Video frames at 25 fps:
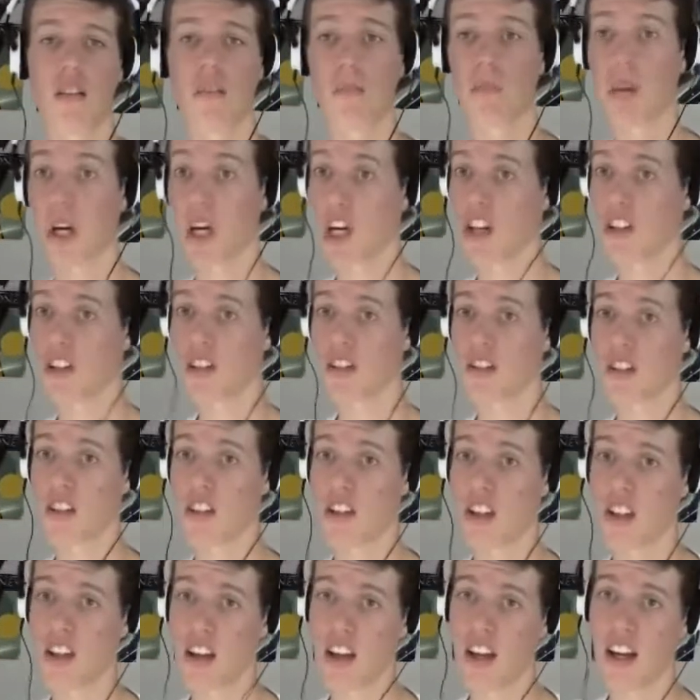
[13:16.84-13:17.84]

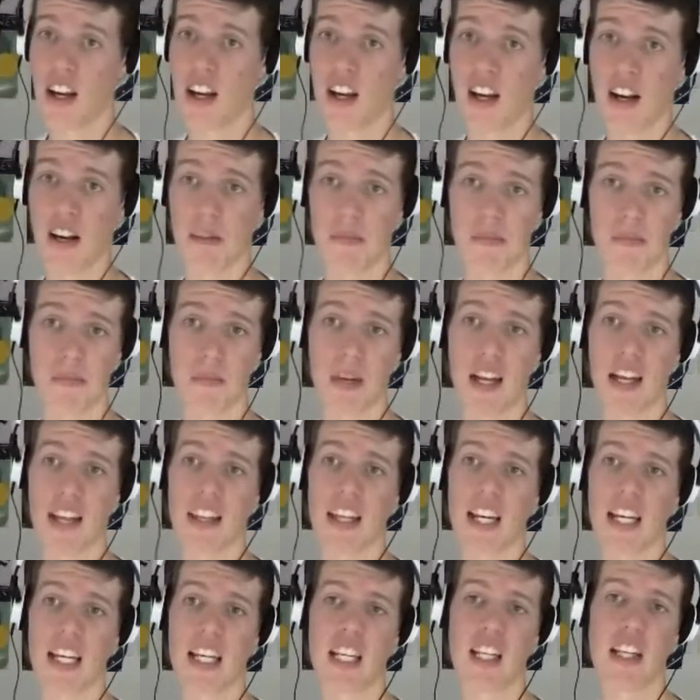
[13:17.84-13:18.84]
by
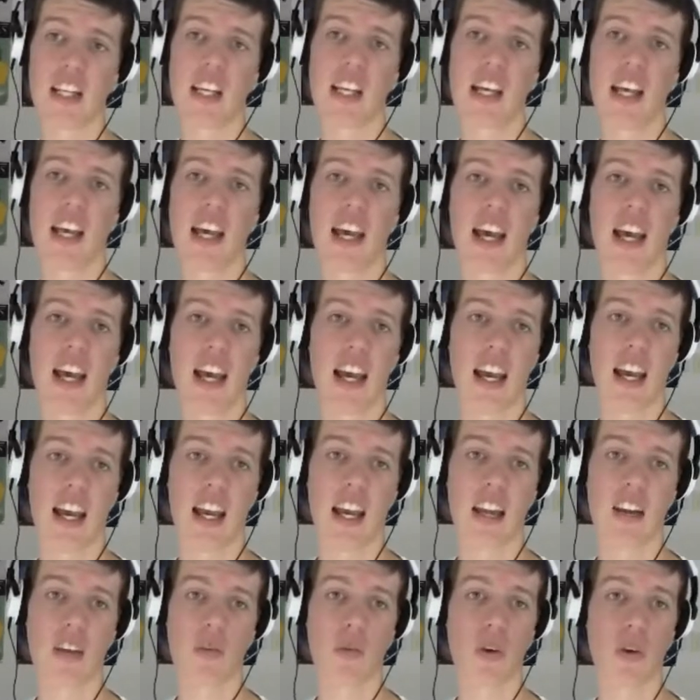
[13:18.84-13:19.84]
that.
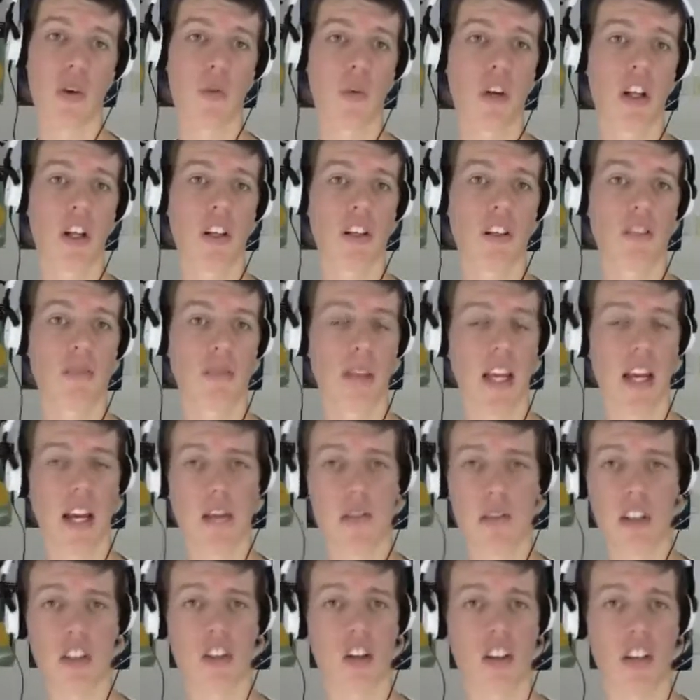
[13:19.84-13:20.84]
And we will be able
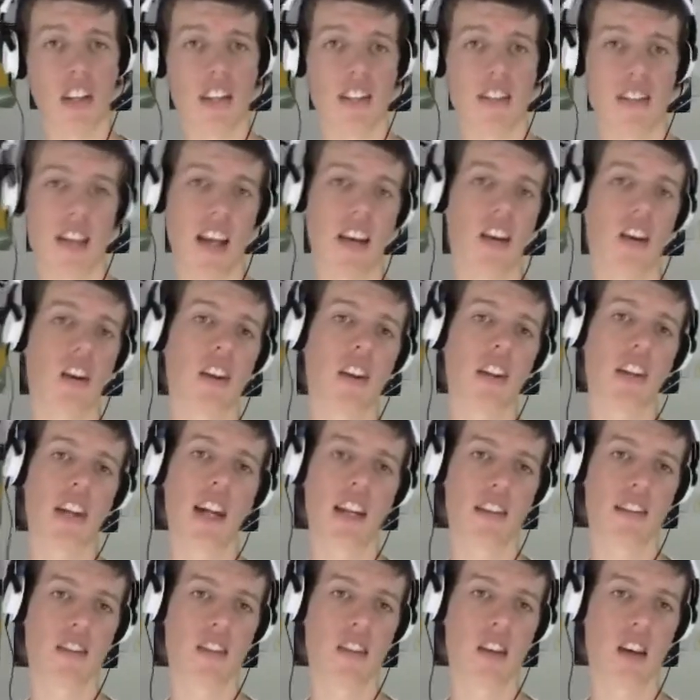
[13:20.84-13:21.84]
to knock this out on the
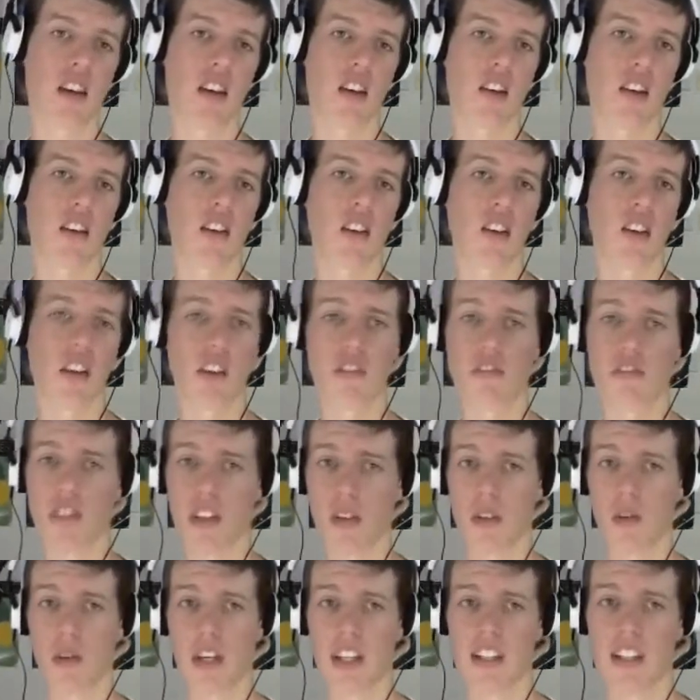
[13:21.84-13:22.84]
next turn. Going for the
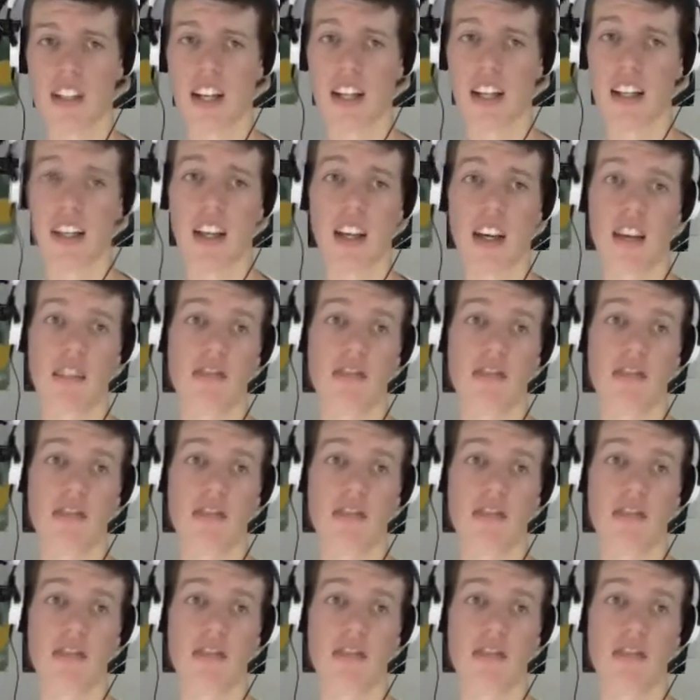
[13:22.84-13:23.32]
quick attack there,